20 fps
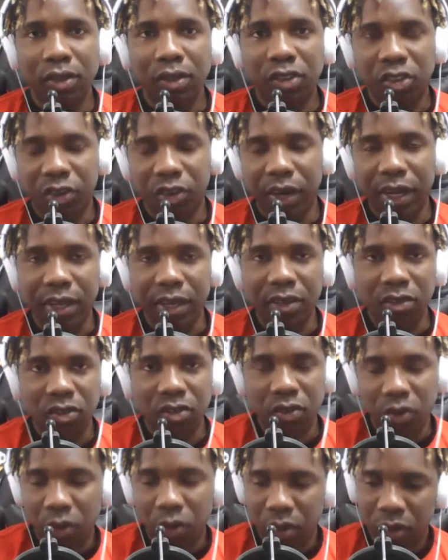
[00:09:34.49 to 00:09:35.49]

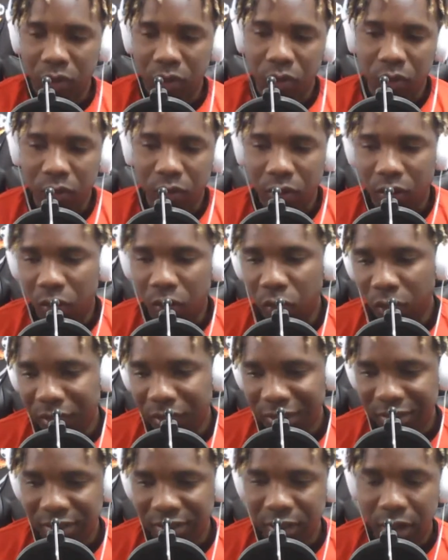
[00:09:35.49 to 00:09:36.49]
trends or
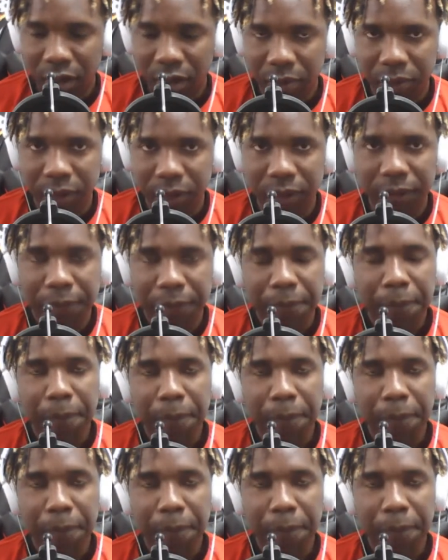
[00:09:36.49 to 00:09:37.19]
what is common,